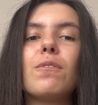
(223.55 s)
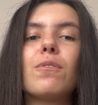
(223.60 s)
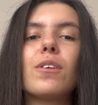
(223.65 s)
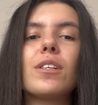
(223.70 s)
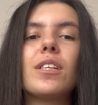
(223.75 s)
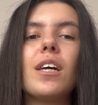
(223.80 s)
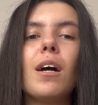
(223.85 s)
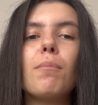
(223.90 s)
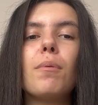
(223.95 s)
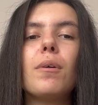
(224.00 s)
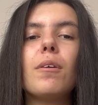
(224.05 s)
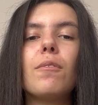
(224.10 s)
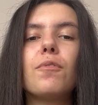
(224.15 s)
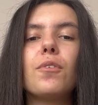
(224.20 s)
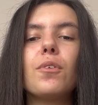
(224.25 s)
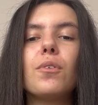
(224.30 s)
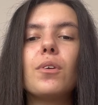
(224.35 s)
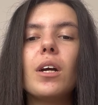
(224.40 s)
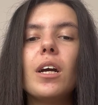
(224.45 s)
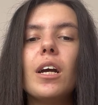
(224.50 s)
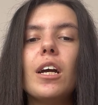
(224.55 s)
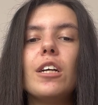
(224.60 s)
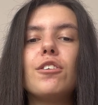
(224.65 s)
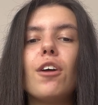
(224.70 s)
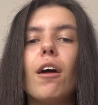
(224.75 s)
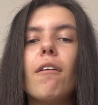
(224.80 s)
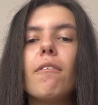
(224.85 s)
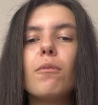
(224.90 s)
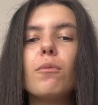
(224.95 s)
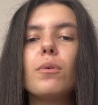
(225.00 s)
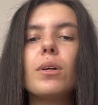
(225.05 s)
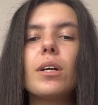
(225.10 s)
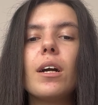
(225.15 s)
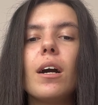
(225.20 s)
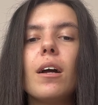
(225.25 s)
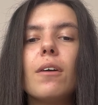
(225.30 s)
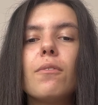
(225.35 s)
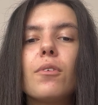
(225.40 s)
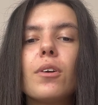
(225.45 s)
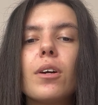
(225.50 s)
For example, if you're driving with a
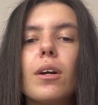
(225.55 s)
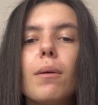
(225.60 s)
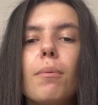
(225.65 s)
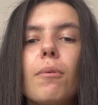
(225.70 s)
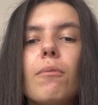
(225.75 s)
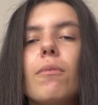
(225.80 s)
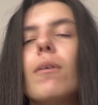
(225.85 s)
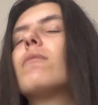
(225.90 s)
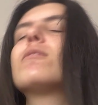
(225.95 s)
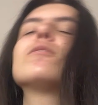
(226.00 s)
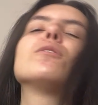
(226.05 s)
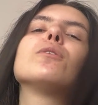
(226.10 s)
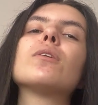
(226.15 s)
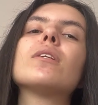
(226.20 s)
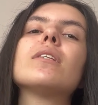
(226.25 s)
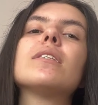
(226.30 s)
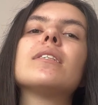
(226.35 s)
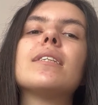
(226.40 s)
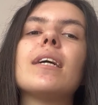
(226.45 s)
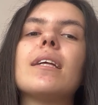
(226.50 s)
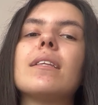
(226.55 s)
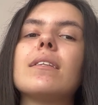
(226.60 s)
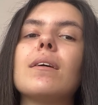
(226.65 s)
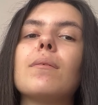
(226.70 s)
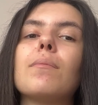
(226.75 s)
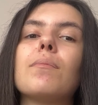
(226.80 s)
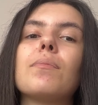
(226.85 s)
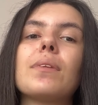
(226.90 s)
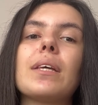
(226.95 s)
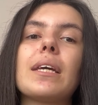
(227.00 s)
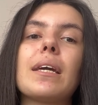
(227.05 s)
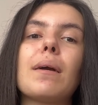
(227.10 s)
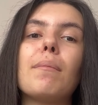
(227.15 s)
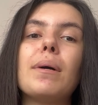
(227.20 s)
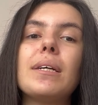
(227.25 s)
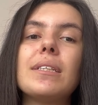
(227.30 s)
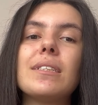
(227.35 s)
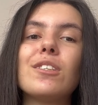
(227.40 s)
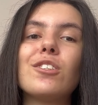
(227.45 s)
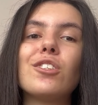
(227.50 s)
car for a couple of hours, you can send them like a
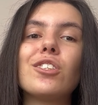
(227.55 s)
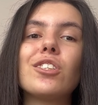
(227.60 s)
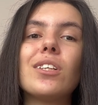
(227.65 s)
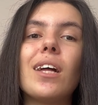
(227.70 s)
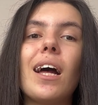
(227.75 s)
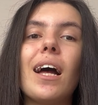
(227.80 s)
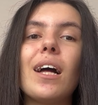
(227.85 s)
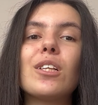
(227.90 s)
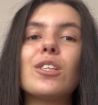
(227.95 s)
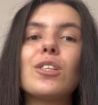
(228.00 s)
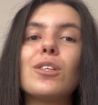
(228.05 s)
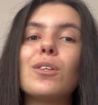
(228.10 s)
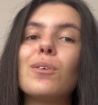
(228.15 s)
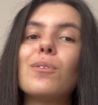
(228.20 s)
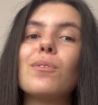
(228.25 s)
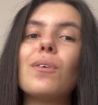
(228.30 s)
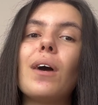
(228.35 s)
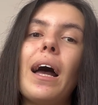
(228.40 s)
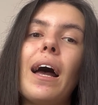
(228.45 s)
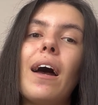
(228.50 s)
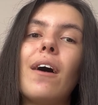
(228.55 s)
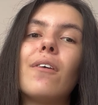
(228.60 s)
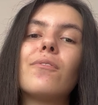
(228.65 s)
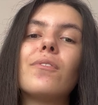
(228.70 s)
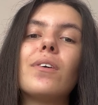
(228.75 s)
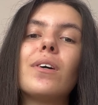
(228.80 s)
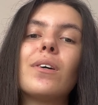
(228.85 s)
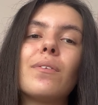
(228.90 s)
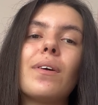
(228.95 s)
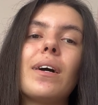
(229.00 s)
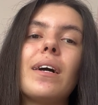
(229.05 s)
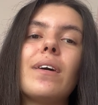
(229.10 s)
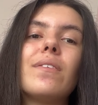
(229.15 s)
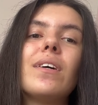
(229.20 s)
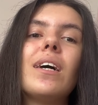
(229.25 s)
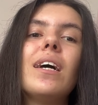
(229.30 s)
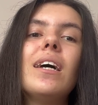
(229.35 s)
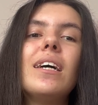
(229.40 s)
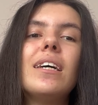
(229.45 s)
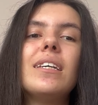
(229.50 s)
message that you have arrived
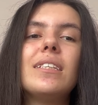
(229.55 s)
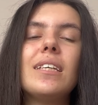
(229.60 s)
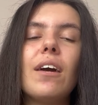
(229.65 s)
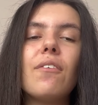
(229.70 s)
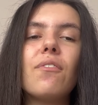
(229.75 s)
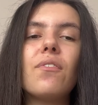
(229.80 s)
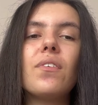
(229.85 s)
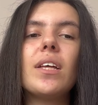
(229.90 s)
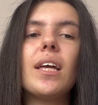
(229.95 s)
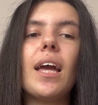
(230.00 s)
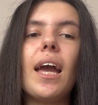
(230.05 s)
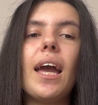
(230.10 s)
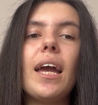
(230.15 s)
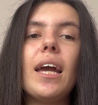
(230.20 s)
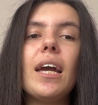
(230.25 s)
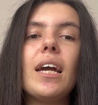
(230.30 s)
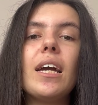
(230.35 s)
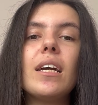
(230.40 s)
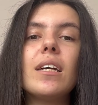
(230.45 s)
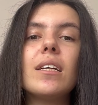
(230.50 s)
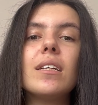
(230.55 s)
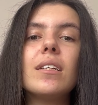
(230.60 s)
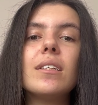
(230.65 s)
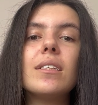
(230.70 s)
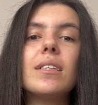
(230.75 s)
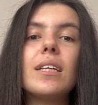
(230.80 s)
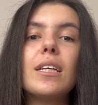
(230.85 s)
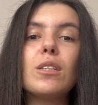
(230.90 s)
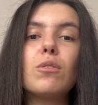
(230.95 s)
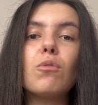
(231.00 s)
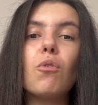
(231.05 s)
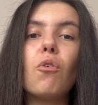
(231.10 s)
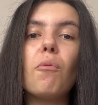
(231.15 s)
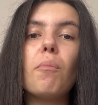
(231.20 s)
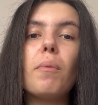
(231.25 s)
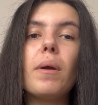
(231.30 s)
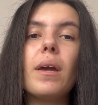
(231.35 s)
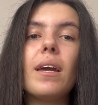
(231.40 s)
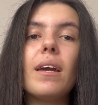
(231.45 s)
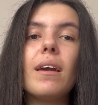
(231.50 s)
safely. And this
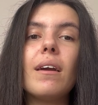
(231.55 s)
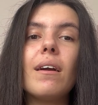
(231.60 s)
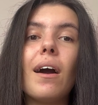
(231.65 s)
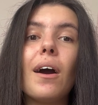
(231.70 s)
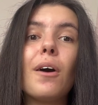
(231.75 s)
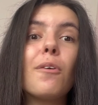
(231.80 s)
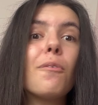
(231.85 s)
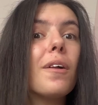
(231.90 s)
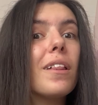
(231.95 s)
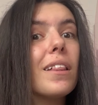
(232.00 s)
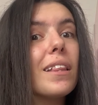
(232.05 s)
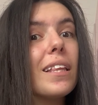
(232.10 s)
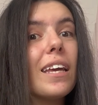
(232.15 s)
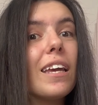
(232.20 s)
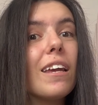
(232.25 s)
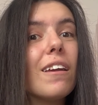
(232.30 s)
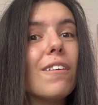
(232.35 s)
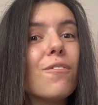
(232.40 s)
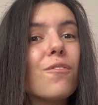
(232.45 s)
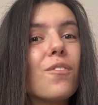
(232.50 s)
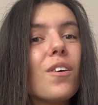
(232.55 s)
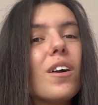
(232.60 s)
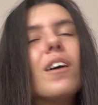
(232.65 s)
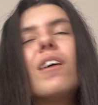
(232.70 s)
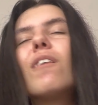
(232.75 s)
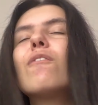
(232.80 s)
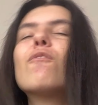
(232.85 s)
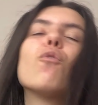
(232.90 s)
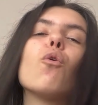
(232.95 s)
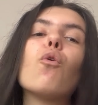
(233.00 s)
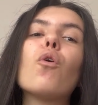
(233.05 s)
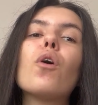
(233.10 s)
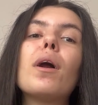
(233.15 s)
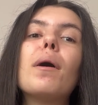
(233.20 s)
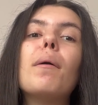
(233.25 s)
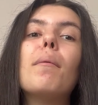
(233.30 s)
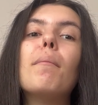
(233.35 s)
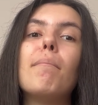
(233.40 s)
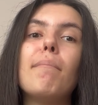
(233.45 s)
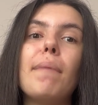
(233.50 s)
will be a relief
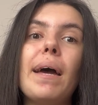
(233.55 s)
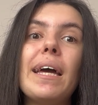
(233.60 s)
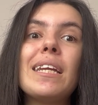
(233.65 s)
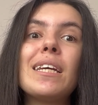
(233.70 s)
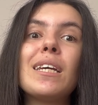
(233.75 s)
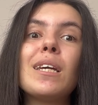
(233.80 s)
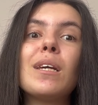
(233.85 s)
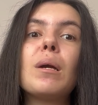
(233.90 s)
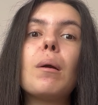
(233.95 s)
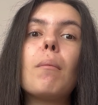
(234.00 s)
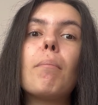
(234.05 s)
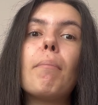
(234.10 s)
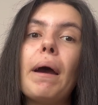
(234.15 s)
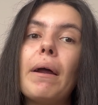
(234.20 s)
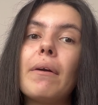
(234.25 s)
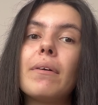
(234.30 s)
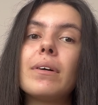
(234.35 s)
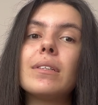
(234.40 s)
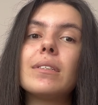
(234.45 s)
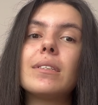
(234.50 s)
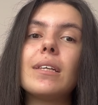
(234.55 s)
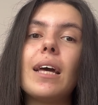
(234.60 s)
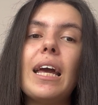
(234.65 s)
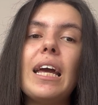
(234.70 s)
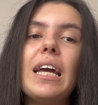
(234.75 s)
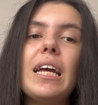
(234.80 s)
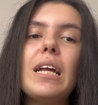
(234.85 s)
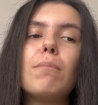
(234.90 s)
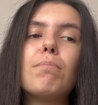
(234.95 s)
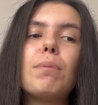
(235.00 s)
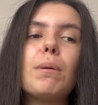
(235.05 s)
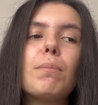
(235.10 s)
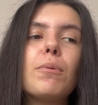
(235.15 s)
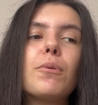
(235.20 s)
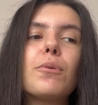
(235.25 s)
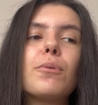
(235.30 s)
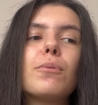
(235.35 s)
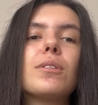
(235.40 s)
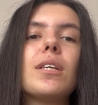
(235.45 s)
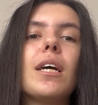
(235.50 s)
for many parents and
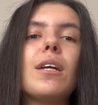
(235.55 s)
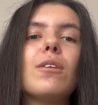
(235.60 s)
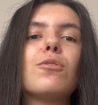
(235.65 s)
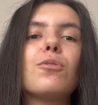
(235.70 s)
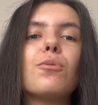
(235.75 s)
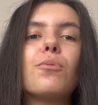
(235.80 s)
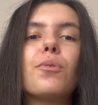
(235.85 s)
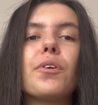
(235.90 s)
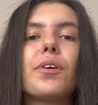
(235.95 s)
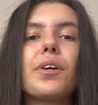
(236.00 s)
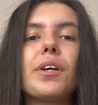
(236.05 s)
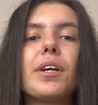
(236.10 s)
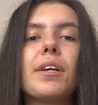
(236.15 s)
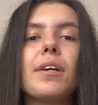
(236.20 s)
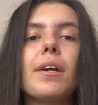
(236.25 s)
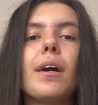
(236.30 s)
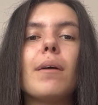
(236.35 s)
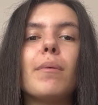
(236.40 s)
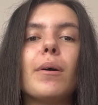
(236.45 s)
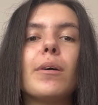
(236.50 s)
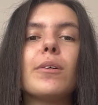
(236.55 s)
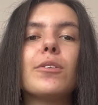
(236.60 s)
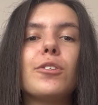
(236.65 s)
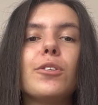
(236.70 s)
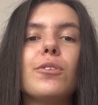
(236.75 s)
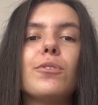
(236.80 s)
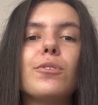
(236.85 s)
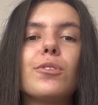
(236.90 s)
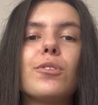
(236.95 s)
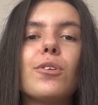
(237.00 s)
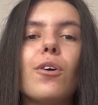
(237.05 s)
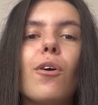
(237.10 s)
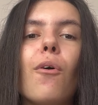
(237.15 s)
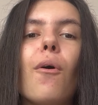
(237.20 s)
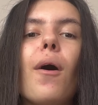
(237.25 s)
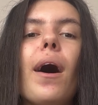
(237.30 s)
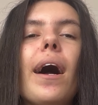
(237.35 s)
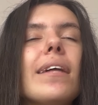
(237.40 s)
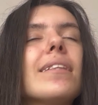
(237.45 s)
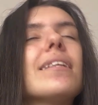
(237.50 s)
people who tend to worry about you.
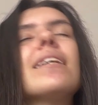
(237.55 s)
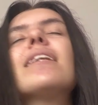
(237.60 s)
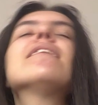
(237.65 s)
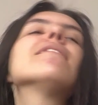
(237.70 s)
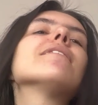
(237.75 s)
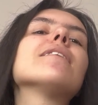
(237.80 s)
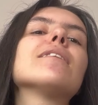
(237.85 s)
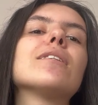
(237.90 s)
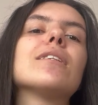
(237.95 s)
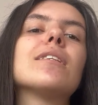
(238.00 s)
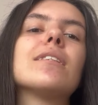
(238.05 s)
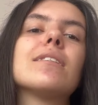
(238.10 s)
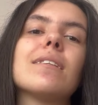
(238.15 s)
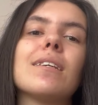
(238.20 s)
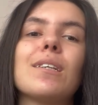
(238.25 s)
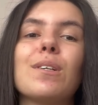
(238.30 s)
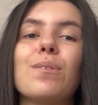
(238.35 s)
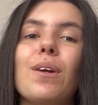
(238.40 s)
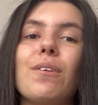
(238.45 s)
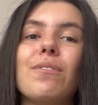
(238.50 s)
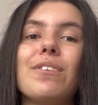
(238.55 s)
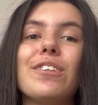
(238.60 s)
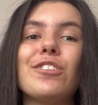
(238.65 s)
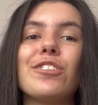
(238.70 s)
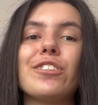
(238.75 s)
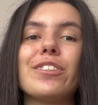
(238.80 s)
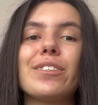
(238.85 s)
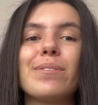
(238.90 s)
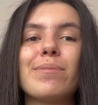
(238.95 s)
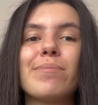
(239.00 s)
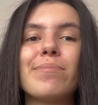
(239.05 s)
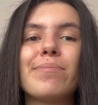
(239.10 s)
So I think this is a great feature.